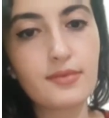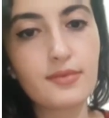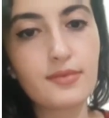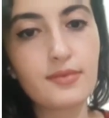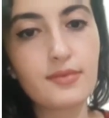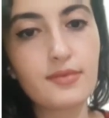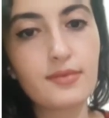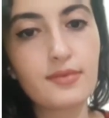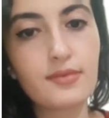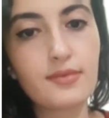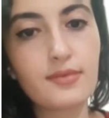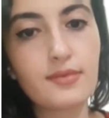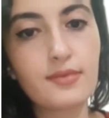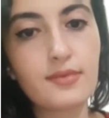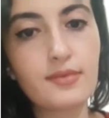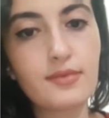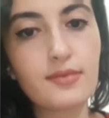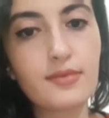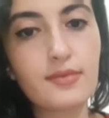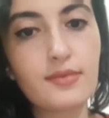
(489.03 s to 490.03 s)

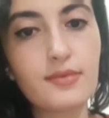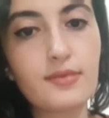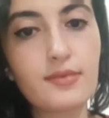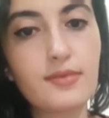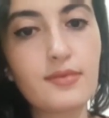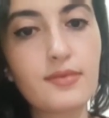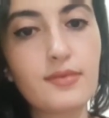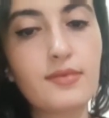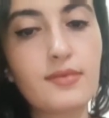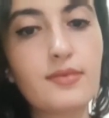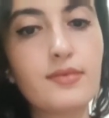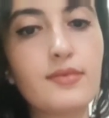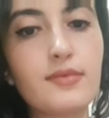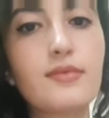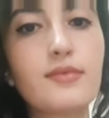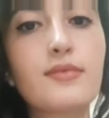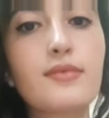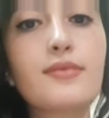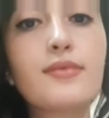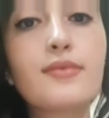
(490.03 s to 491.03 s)

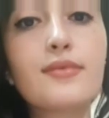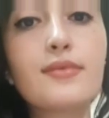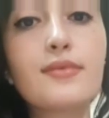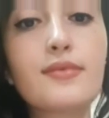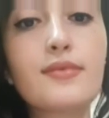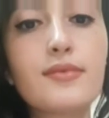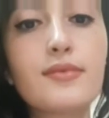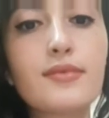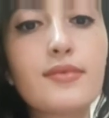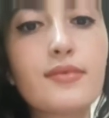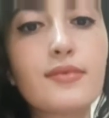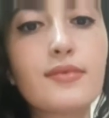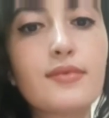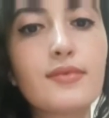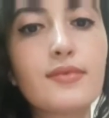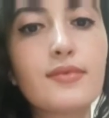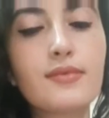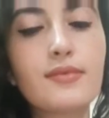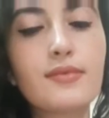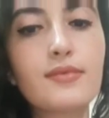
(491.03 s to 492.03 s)

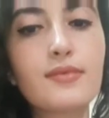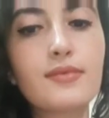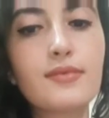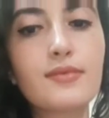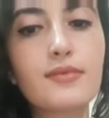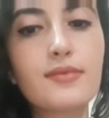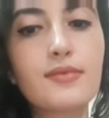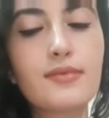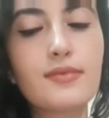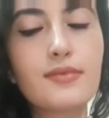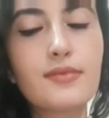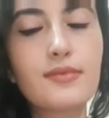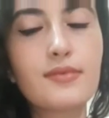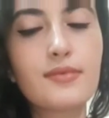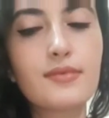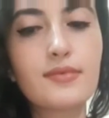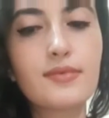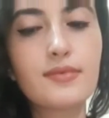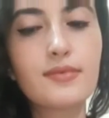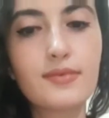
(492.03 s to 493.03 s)

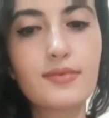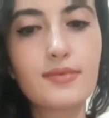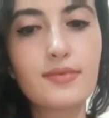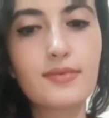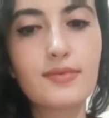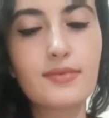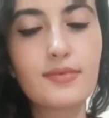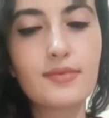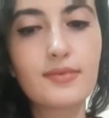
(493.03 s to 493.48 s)
No words are spoken by the person on screen.